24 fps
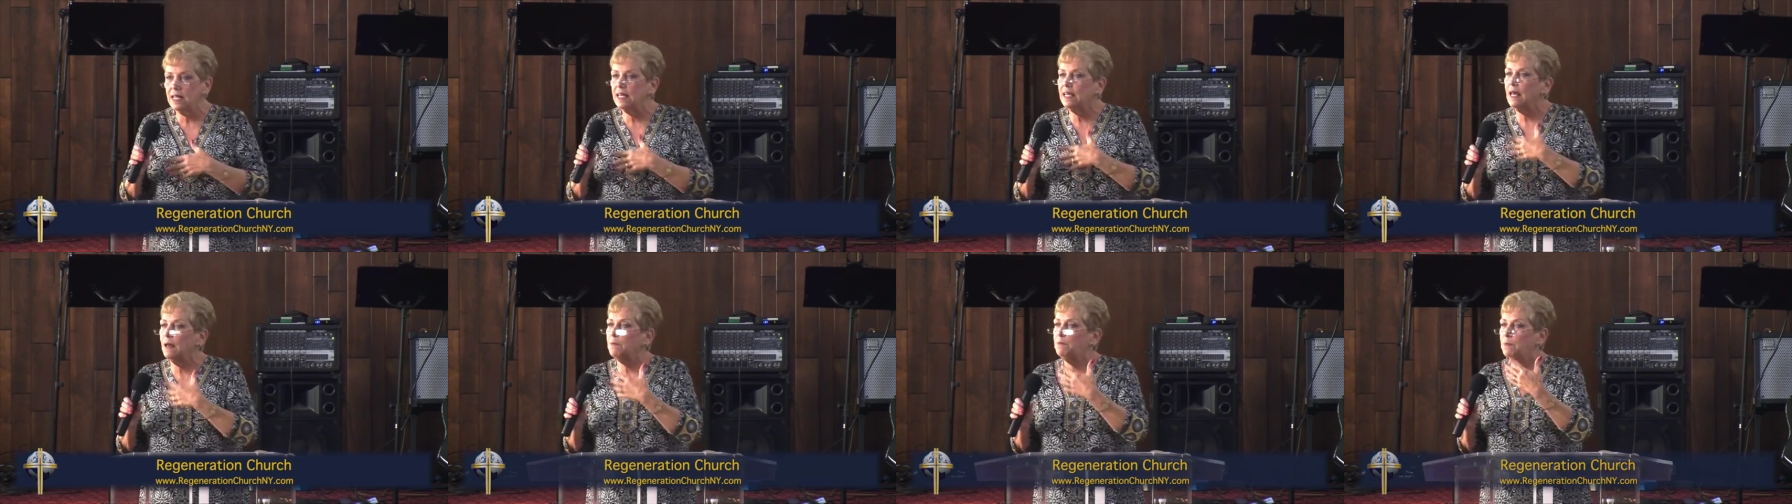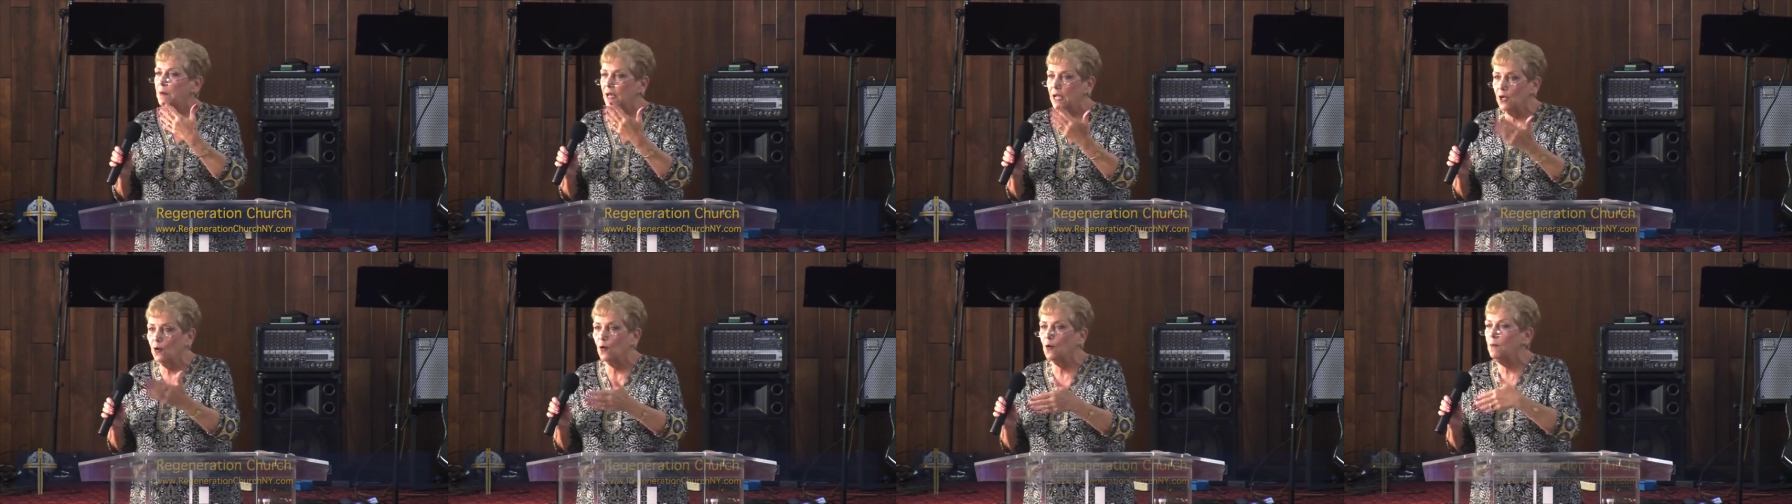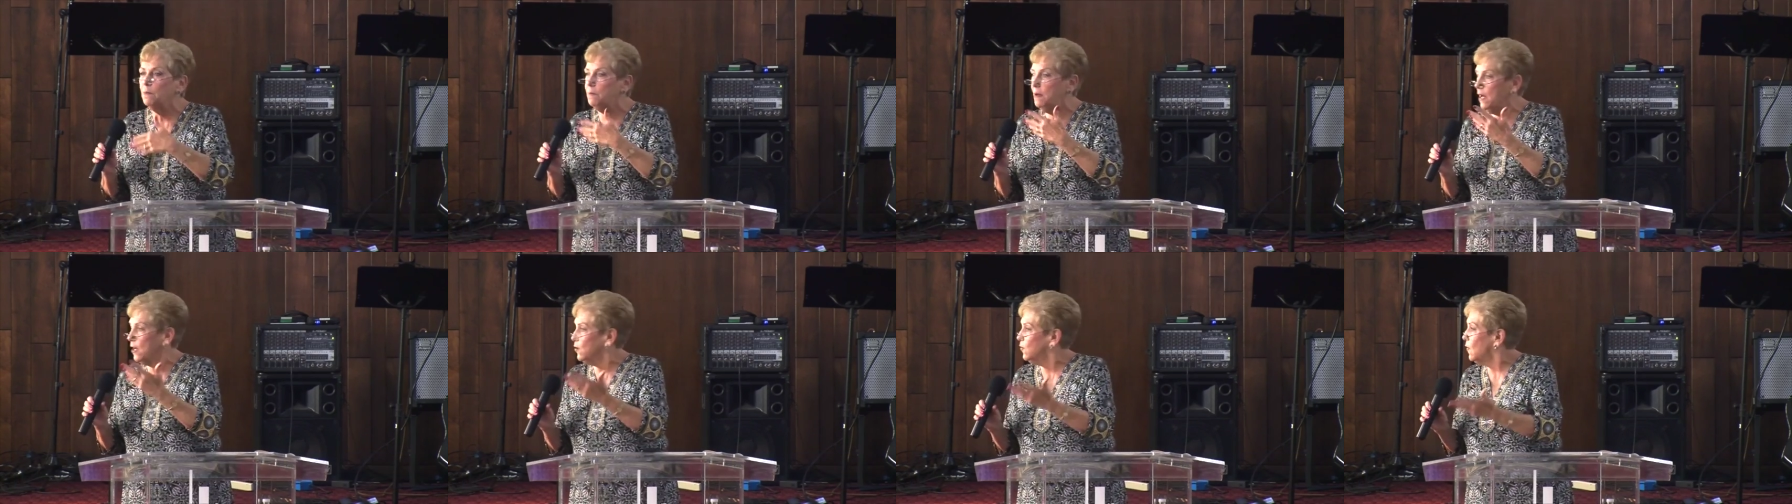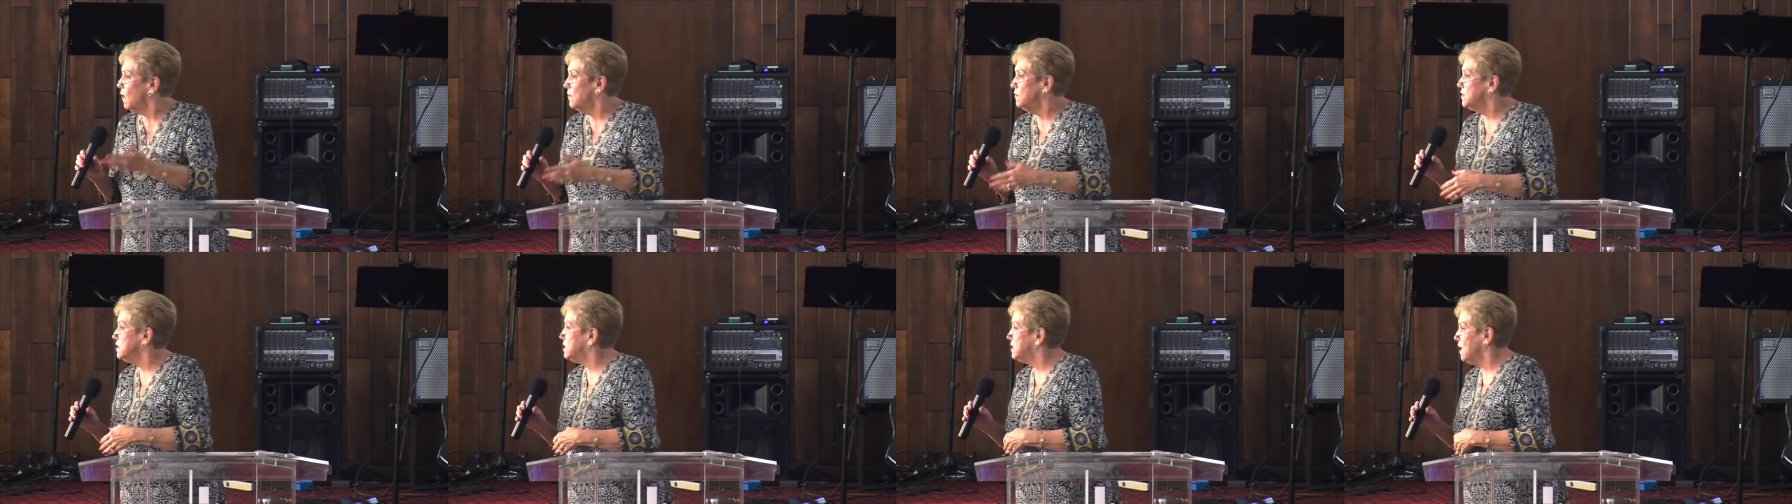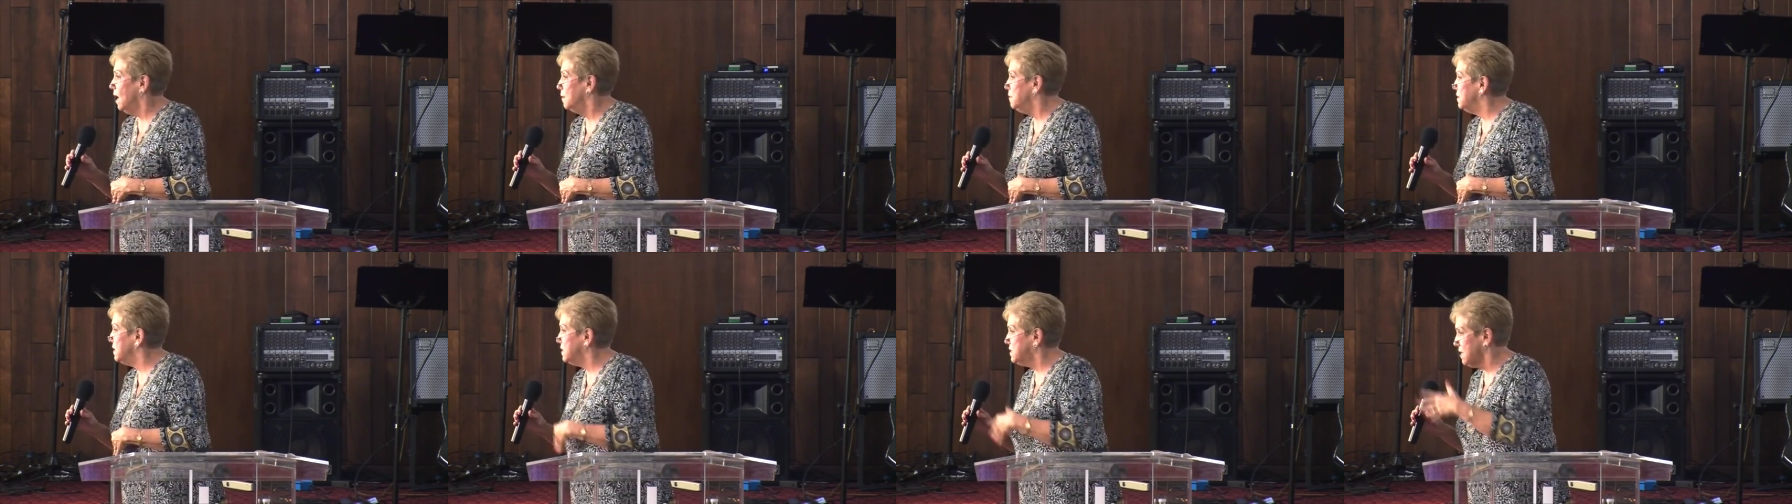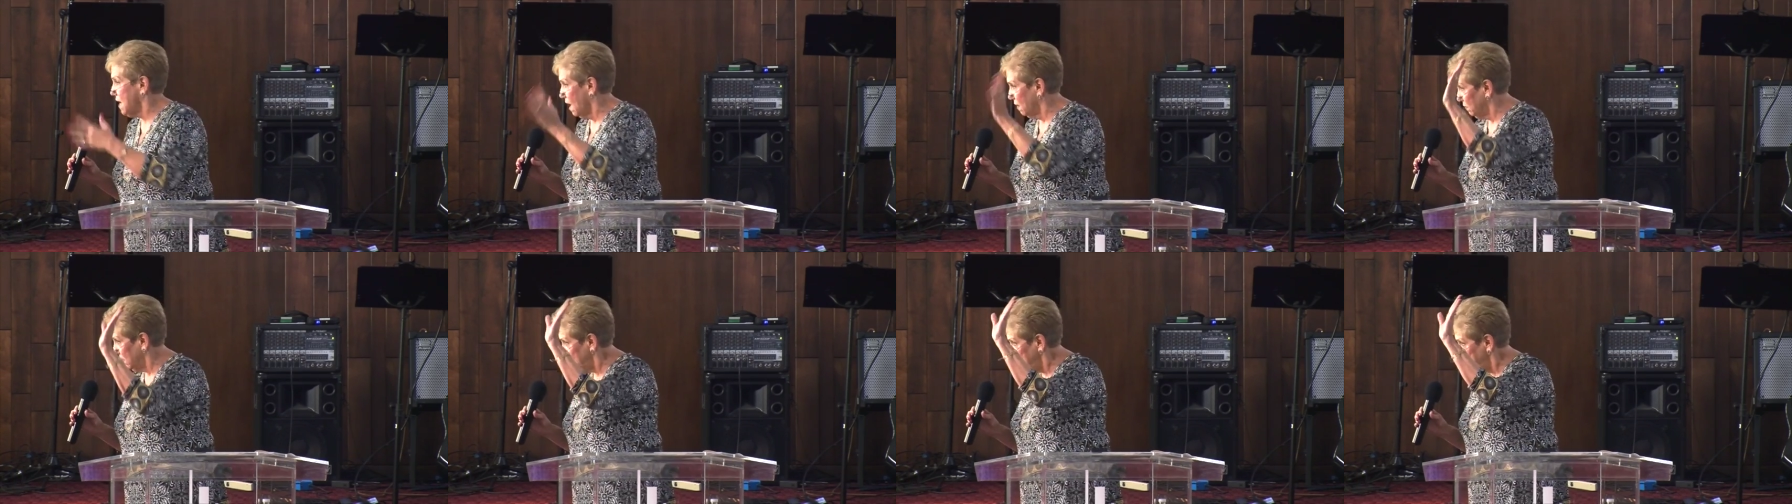it get bigger and better every time you
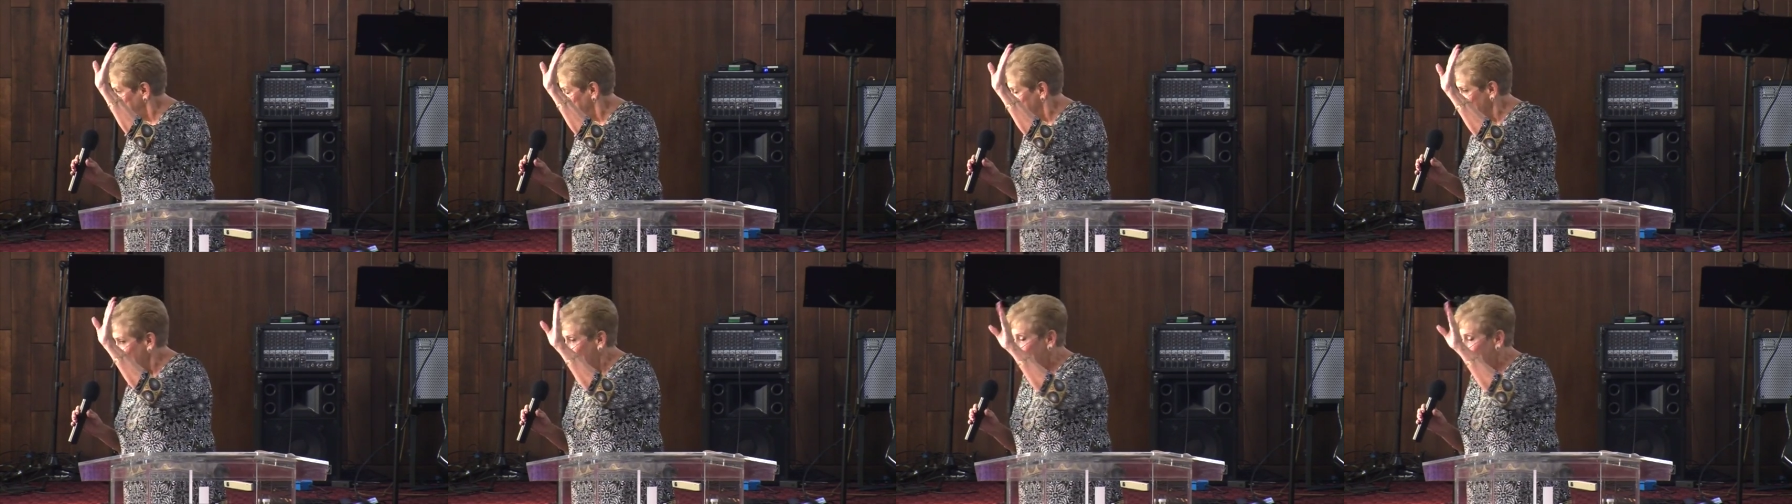tell it?